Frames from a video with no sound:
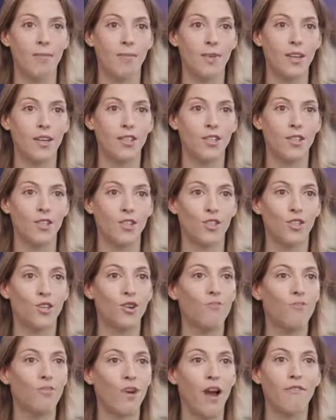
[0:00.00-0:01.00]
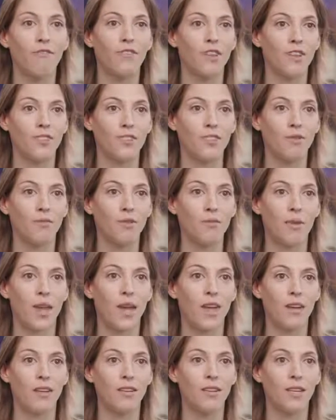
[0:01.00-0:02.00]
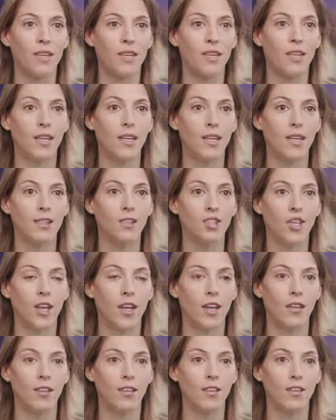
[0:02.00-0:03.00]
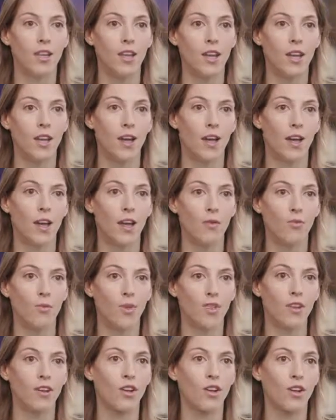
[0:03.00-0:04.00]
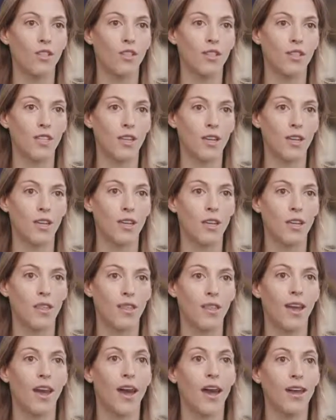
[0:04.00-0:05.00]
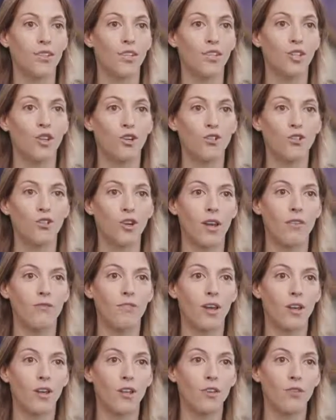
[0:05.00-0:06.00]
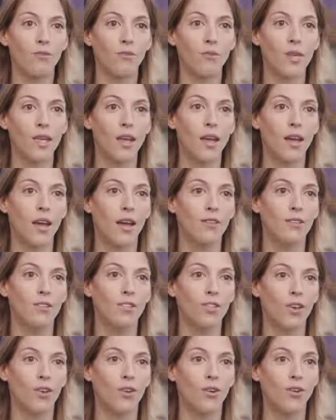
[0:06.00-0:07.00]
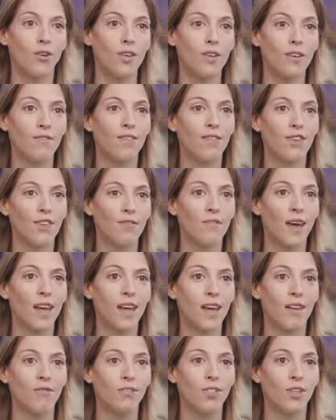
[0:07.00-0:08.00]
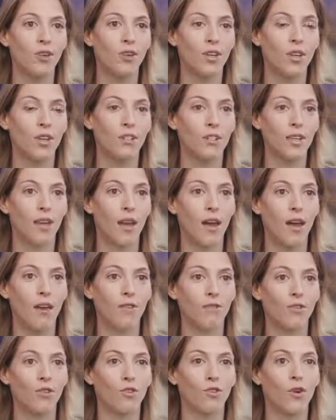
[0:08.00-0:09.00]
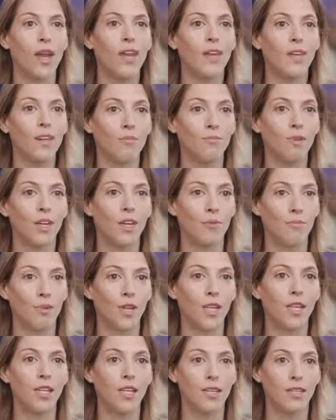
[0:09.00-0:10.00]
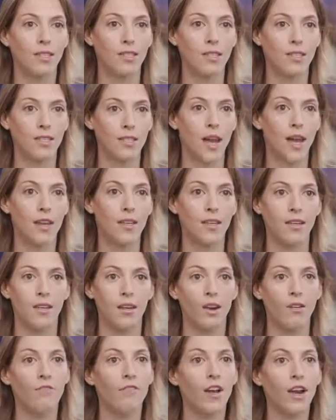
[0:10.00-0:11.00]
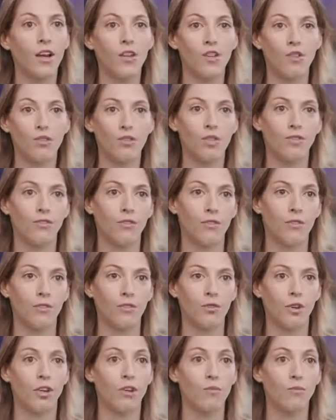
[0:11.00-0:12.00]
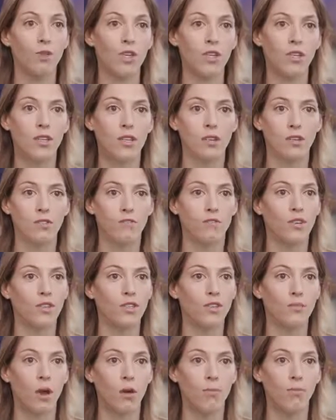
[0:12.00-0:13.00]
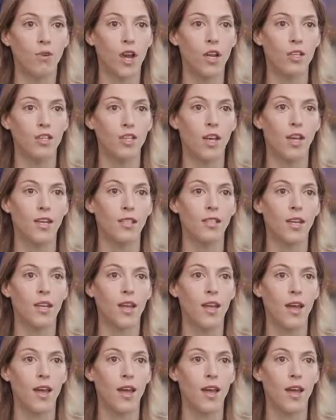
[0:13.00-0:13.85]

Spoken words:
because there's no profit to be made in an exchange with a currency that has a low trade volume. And so even though you might have tokens that have great applicability in society, that are very useful to a community or for a small project,